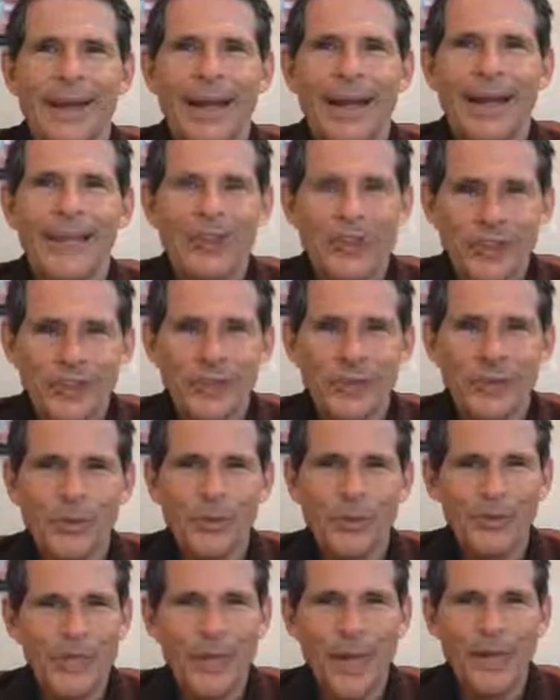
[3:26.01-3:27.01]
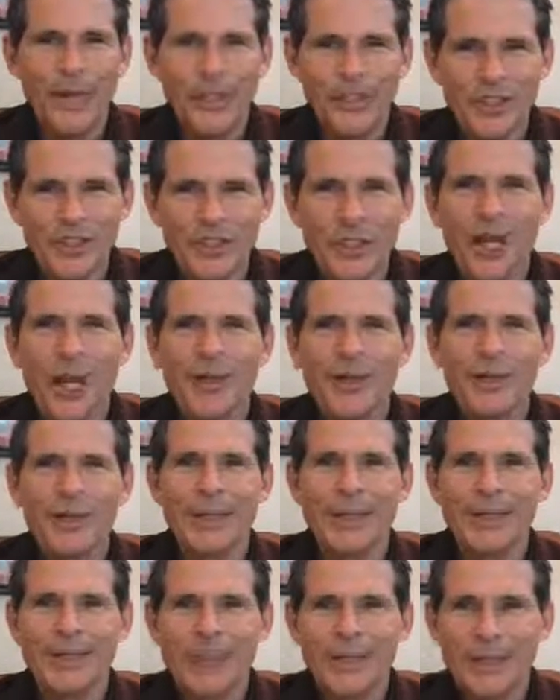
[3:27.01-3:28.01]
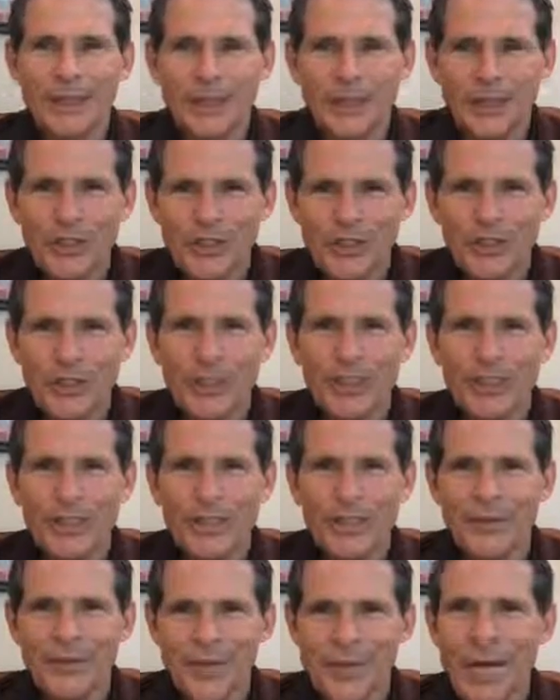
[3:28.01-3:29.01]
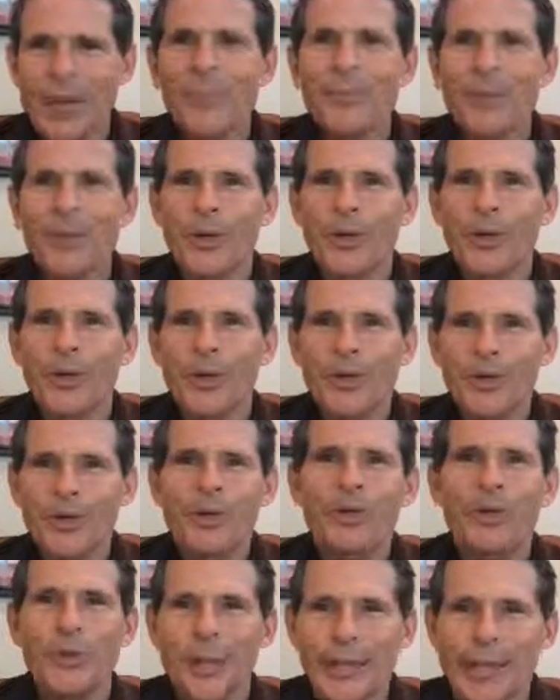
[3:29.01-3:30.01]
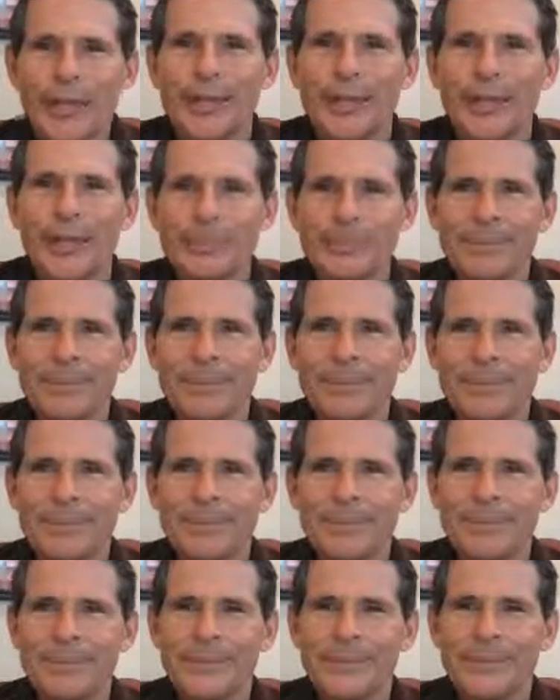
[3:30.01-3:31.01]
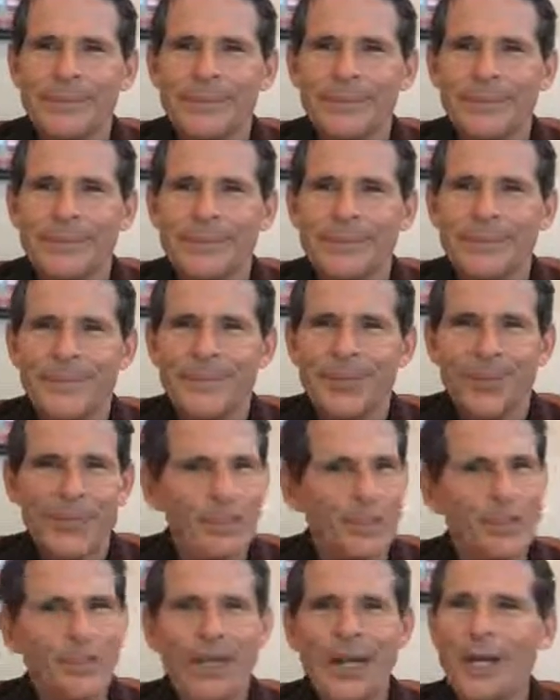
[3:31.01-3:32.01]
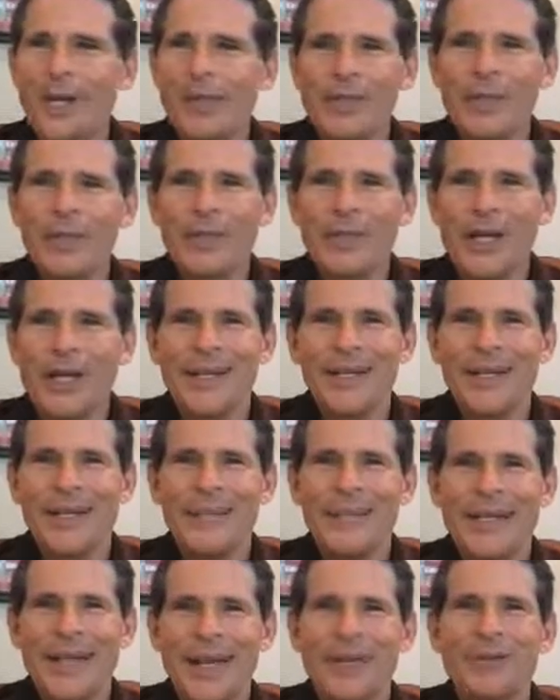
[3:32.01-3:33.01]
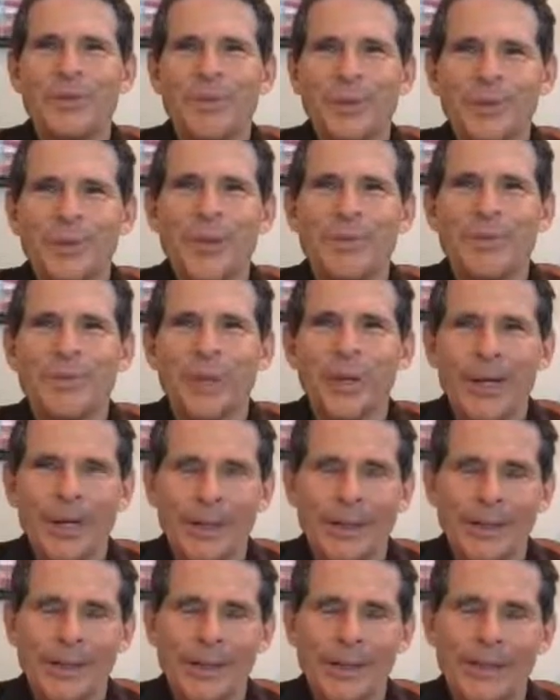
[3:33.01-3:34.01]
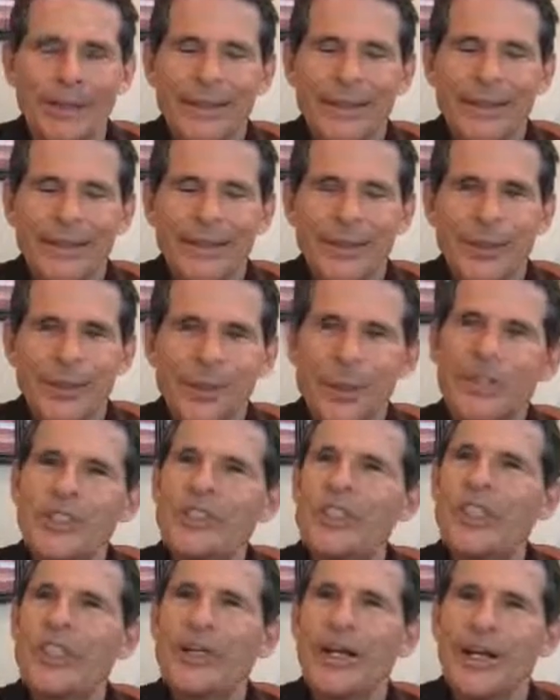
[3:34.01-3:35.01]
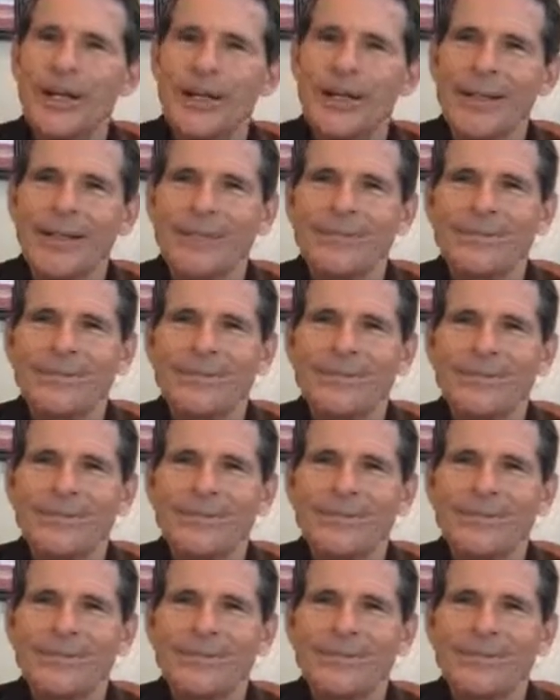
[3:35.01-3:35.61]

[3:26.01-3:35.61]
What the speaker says: and the staggering conceit of the emperor who created them is a tale worth telling and remembering. Qin Shi Huang,